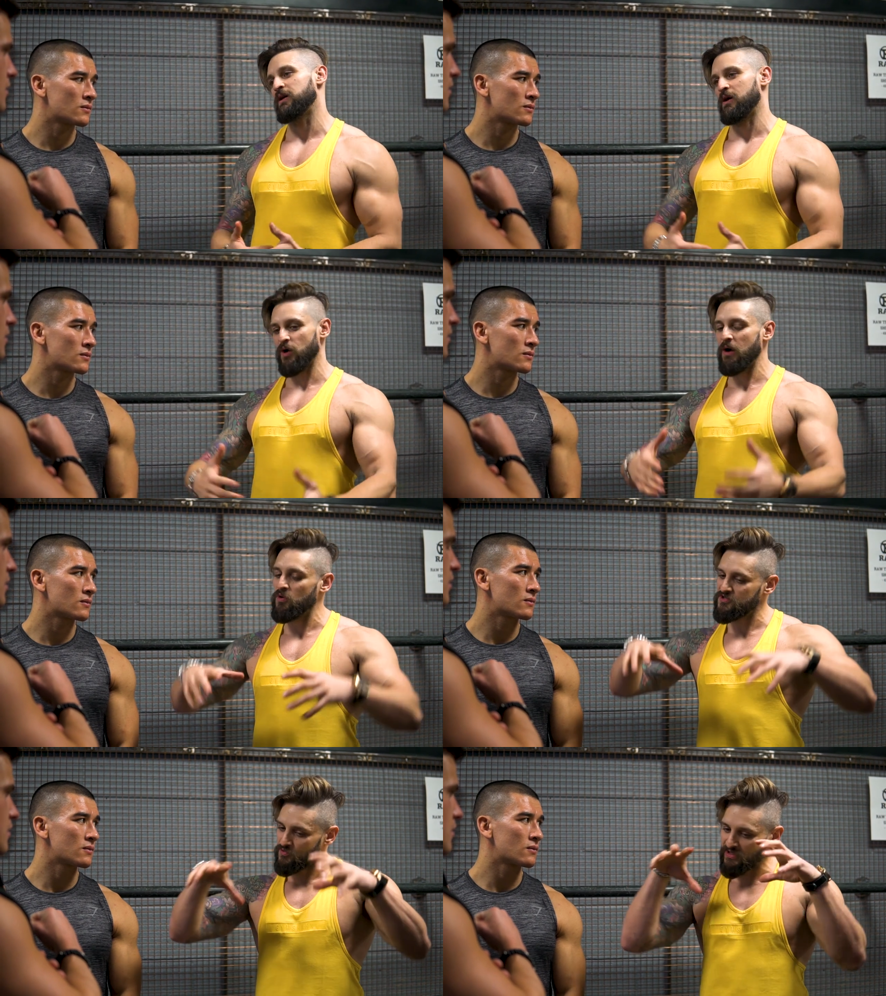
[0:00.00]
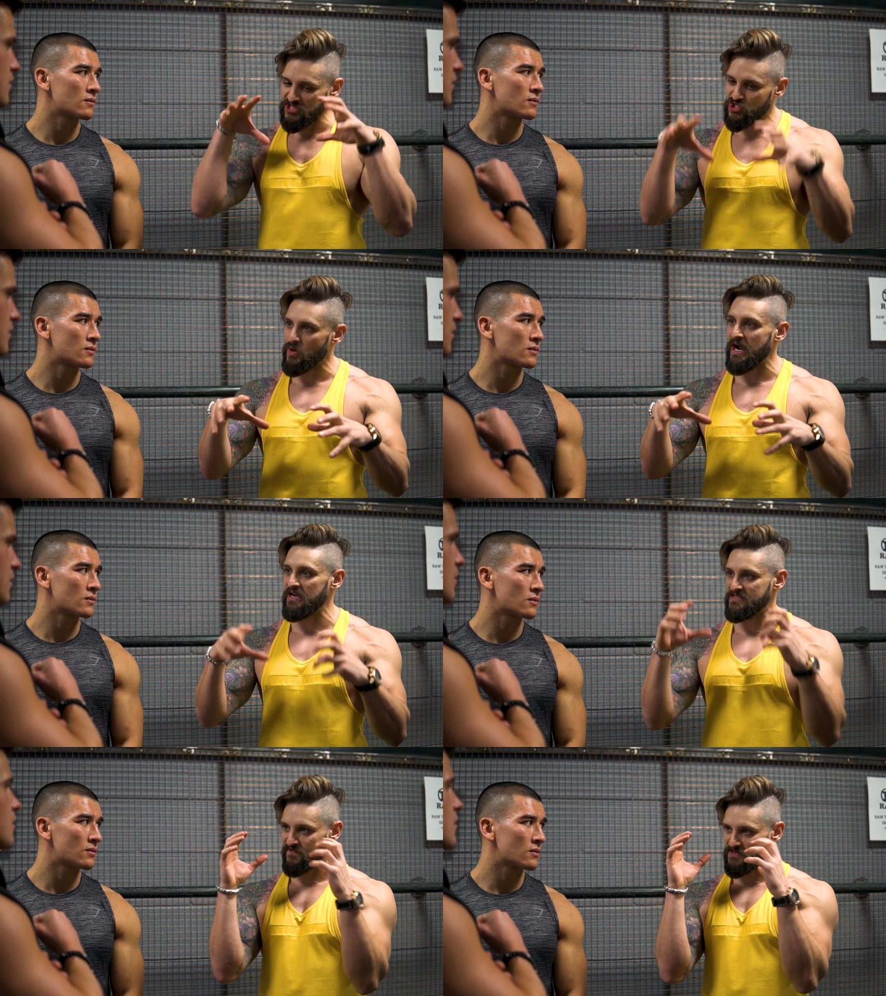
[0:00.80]
Speaker 1: I, I, I want to really
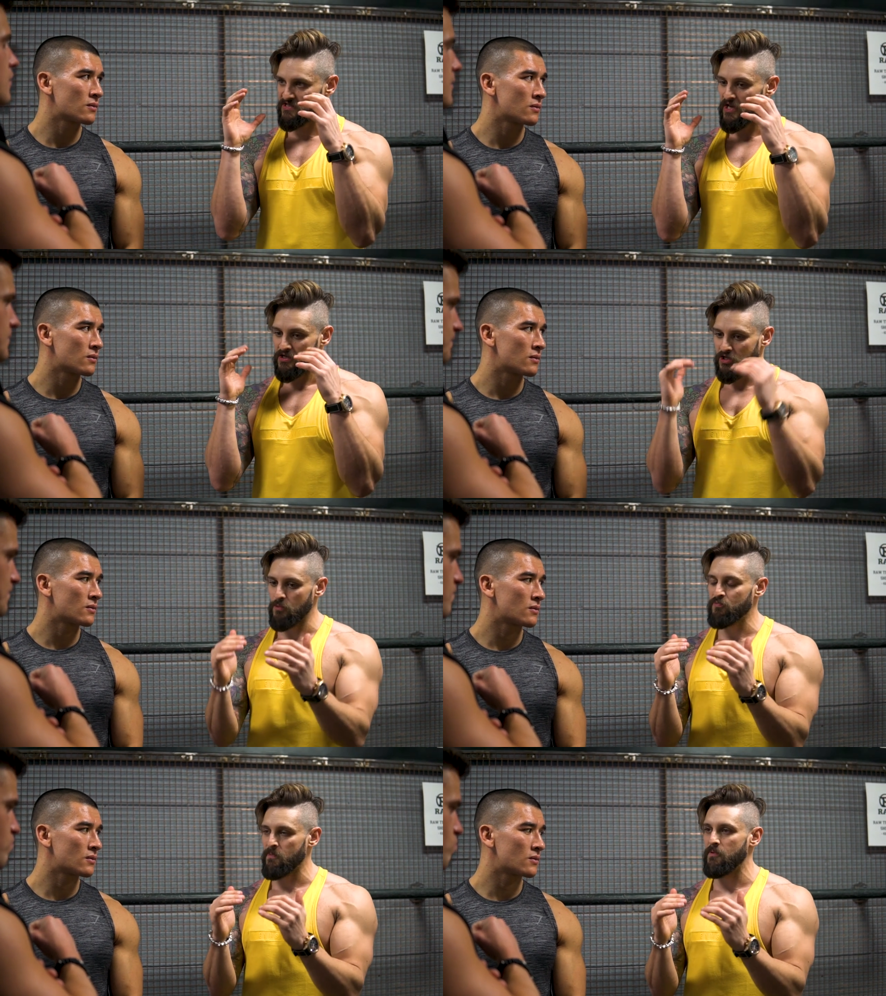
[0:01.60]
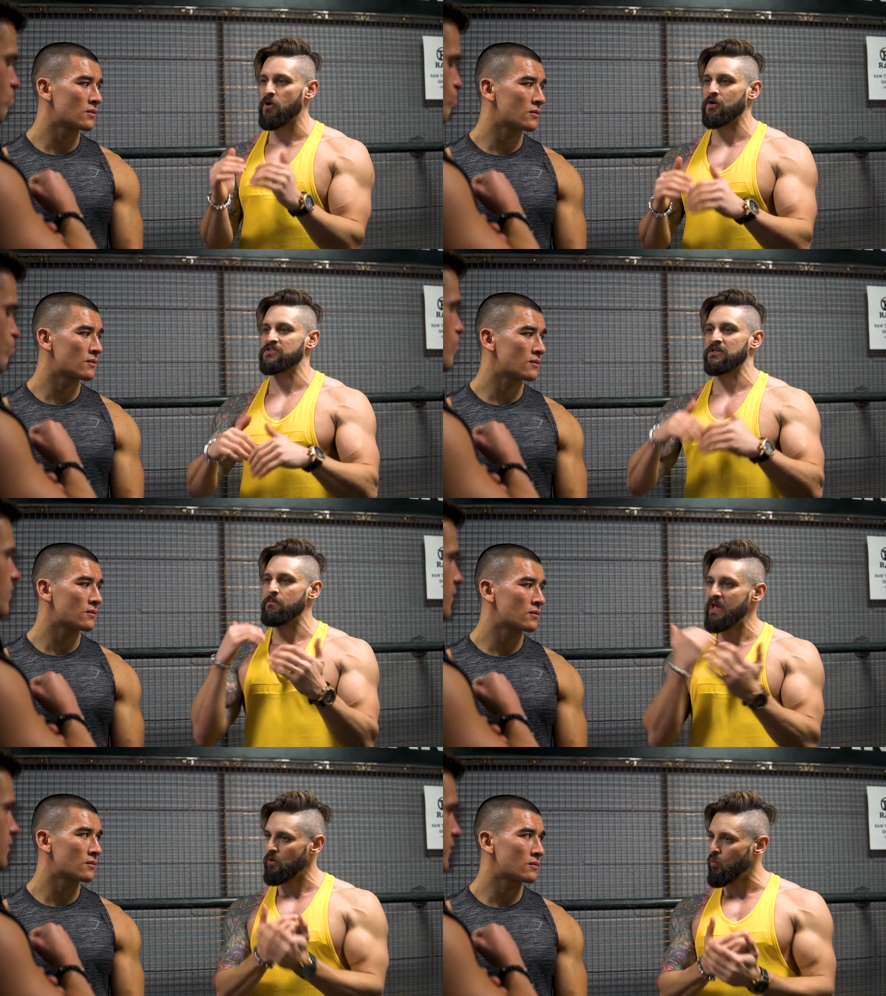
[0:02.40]
try as if it's, you know, proper
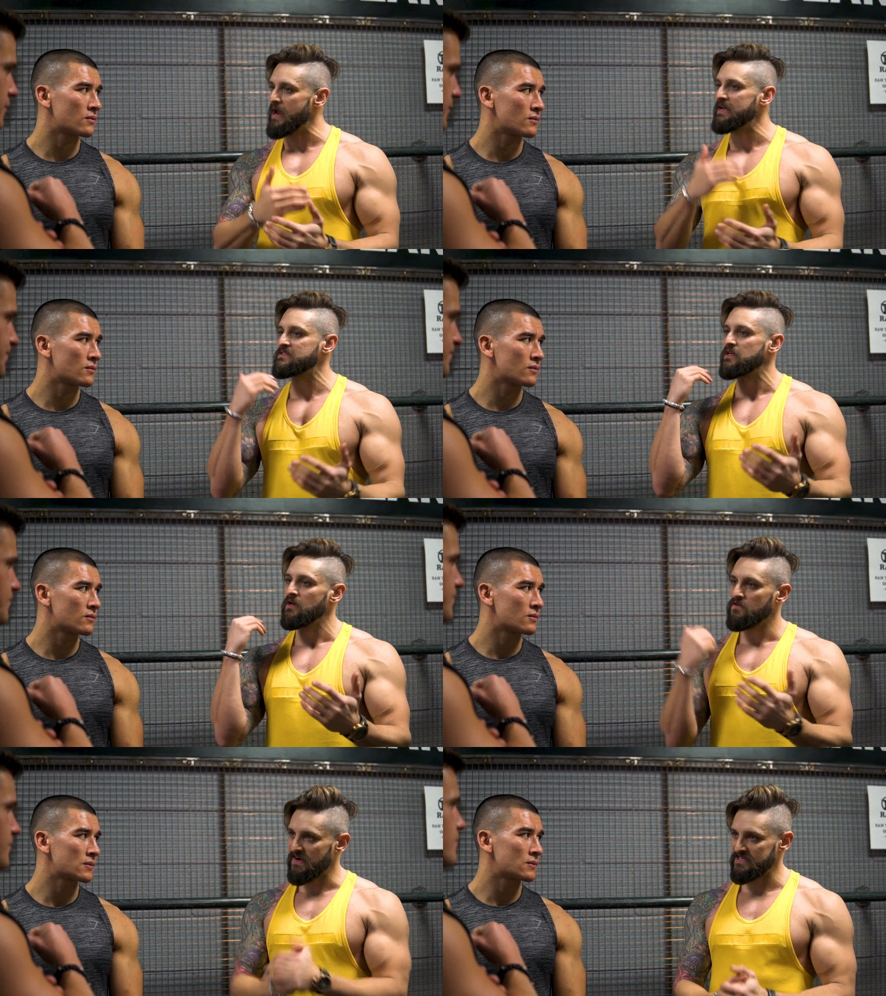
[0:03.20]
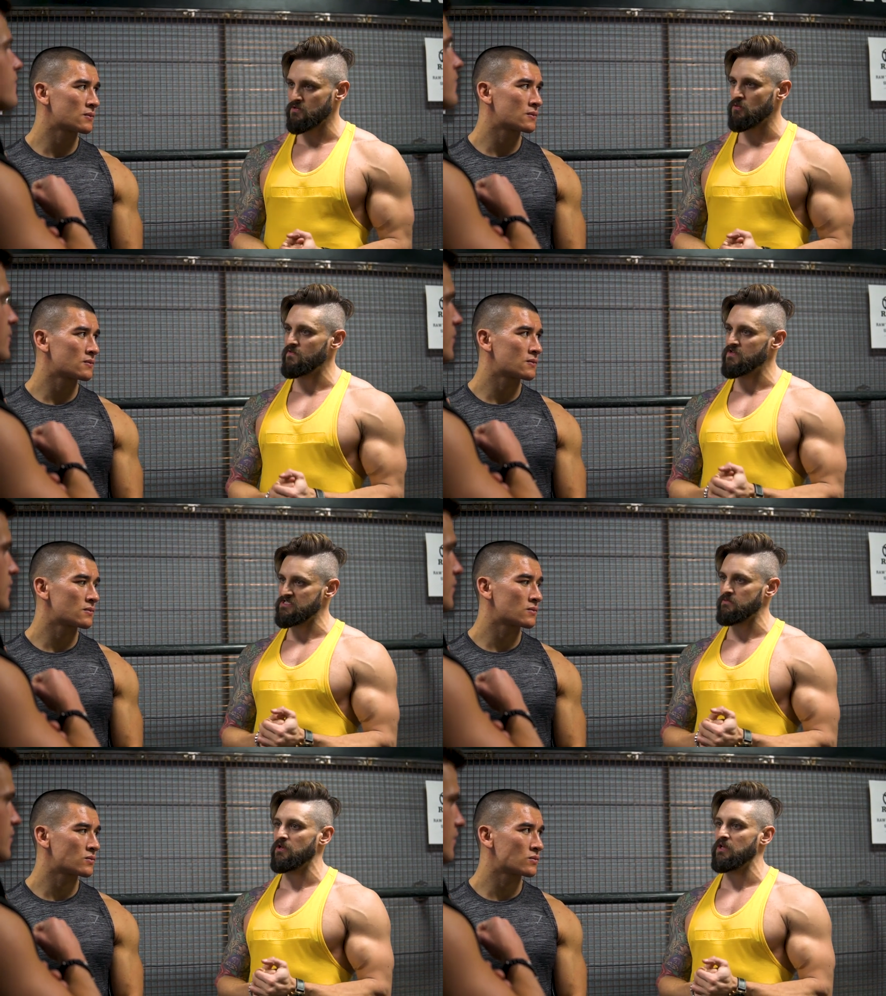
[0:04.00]
boxing, make weight, fight someone of a
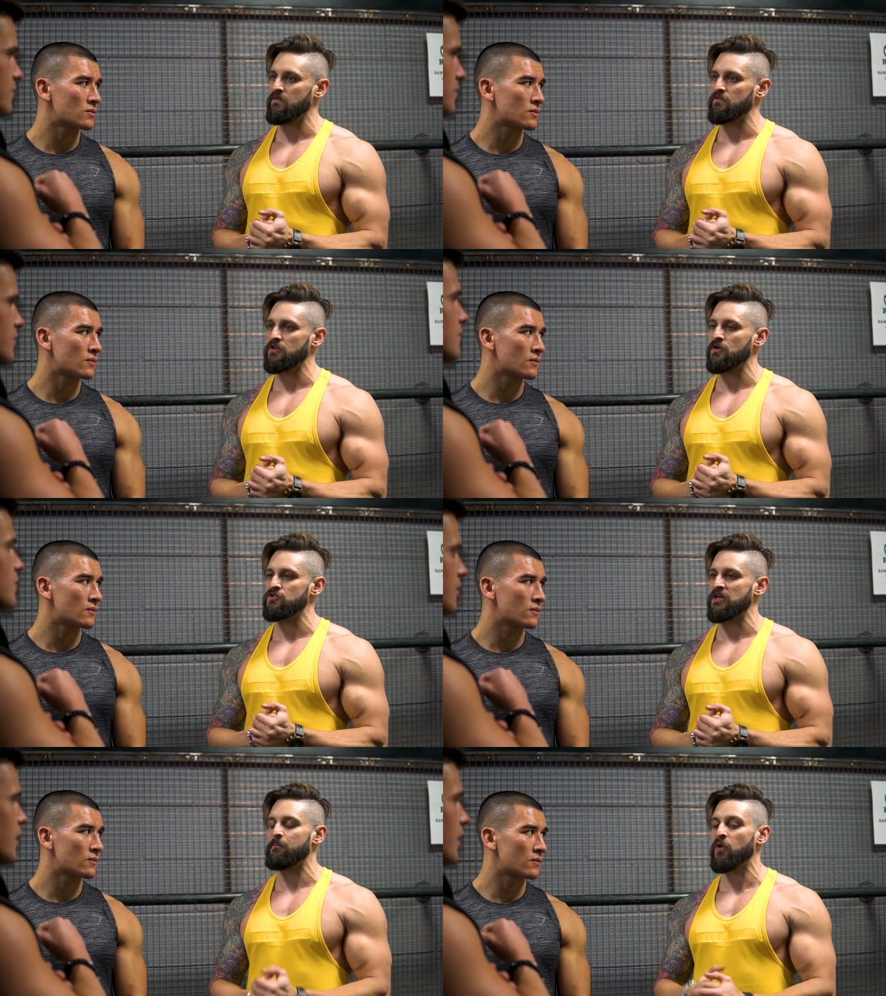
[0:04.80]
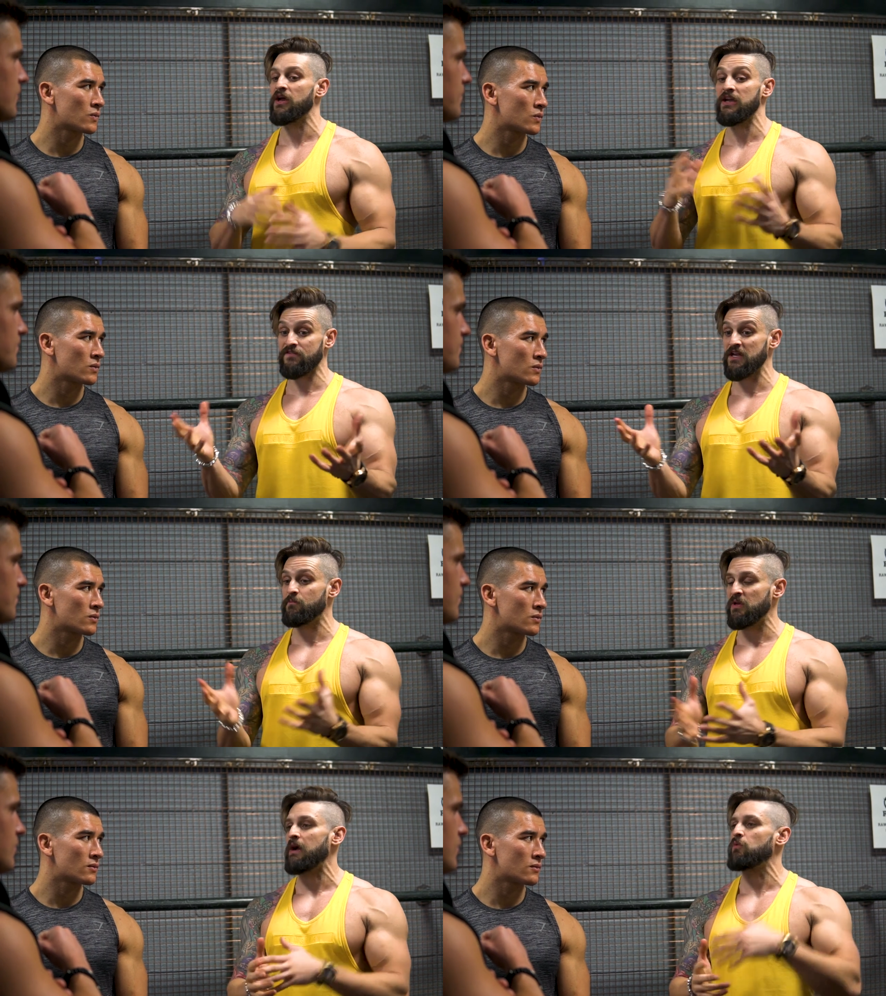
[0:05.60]
similar level, you know, and do that. Yeah. But if
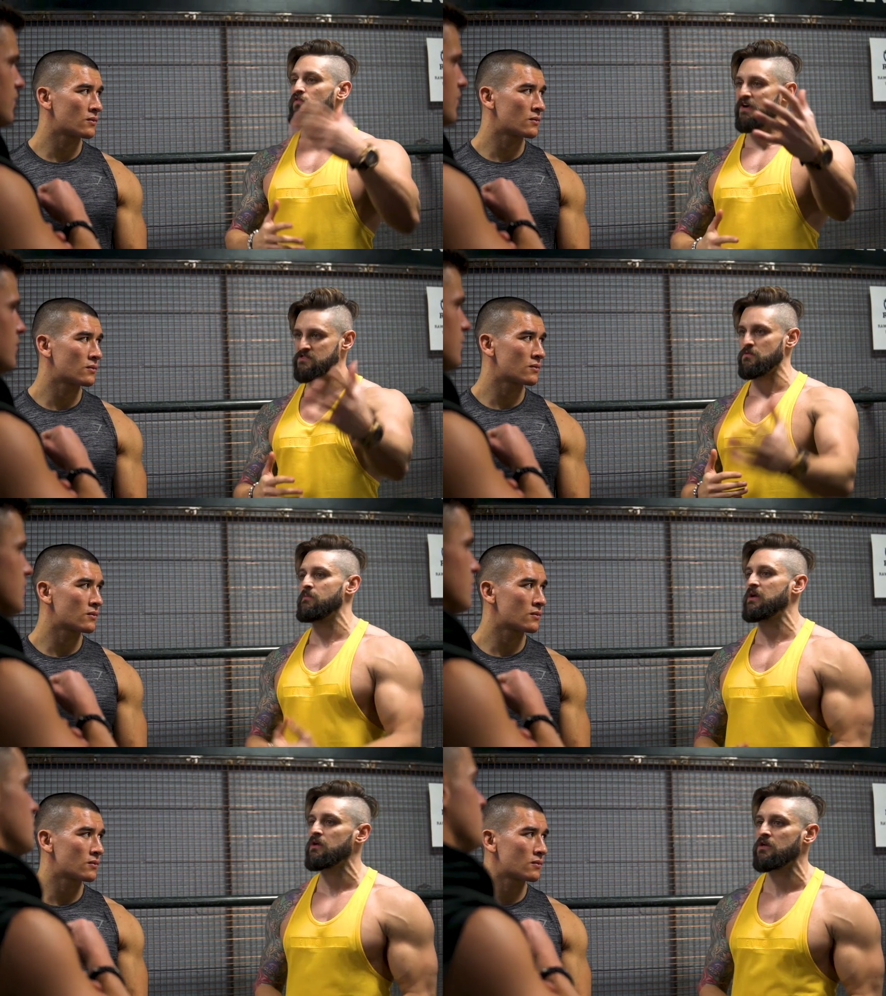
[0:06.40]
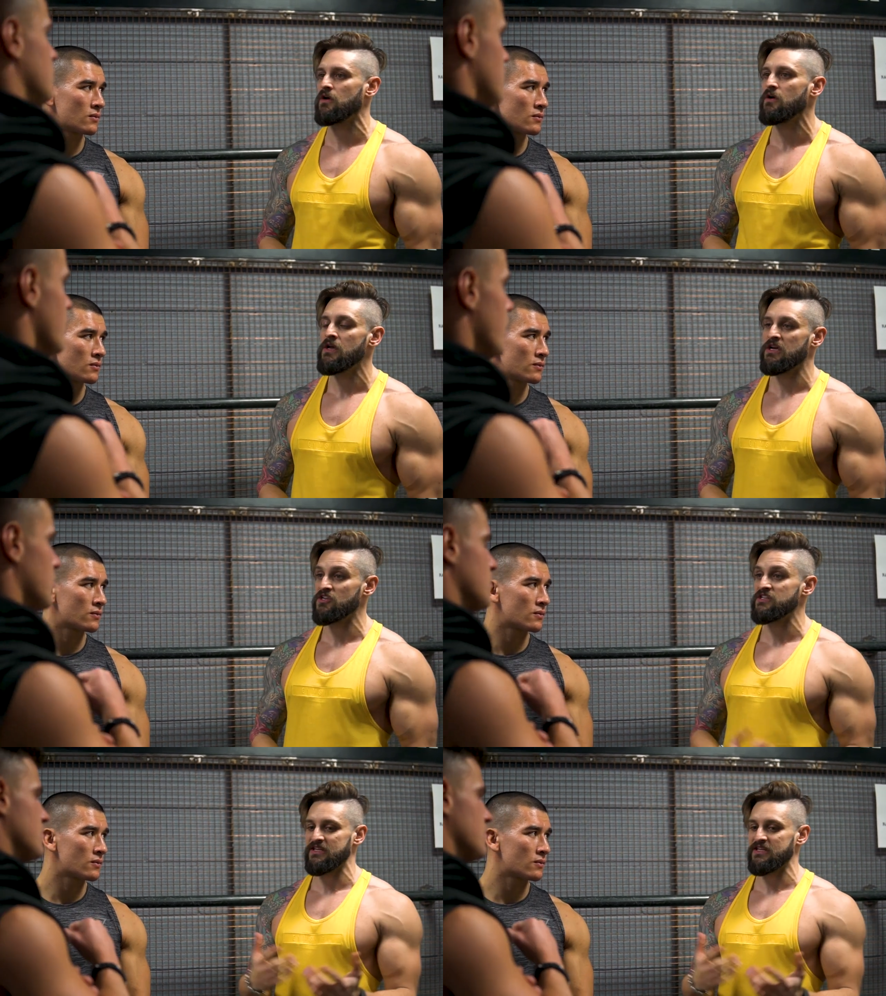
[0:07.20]
need be, I will fight someone bigger, you know, yeah. because